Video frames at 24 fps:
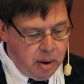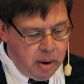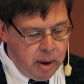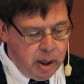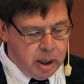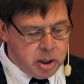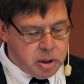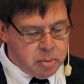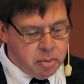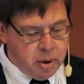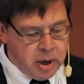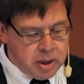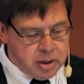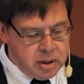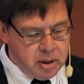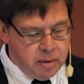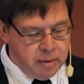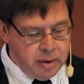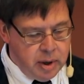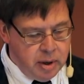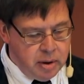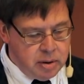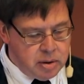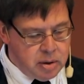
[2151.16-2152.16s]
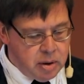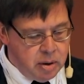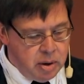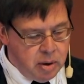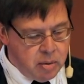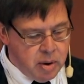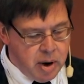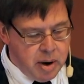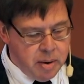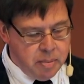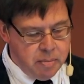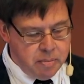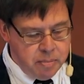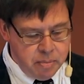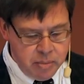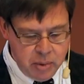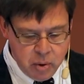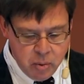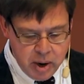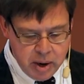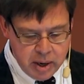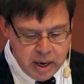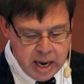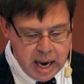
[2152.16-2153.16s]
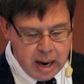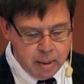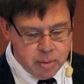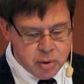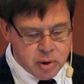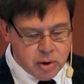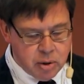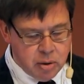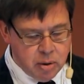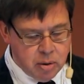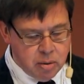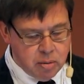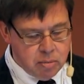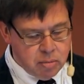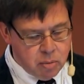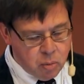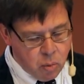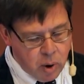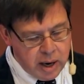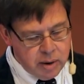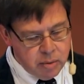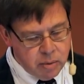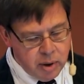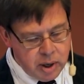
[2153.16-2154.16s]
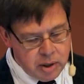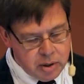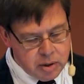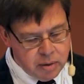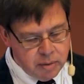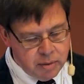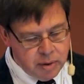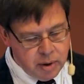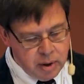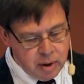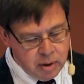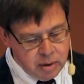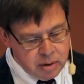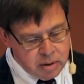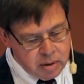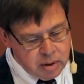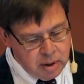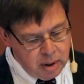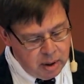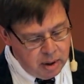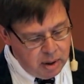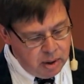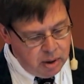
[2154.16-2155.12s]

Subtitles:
Expressivity. So you want to capture a wide range of things.